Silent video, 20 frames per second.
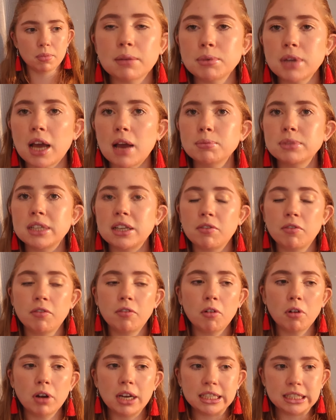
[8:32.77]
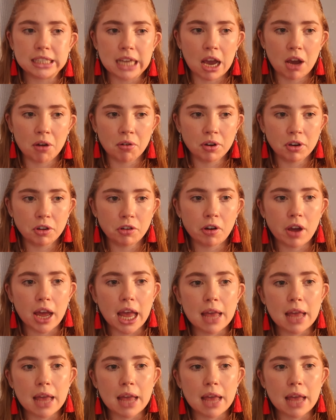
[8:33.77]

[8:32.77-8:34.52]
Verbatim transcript: Sometimes in falling down, you're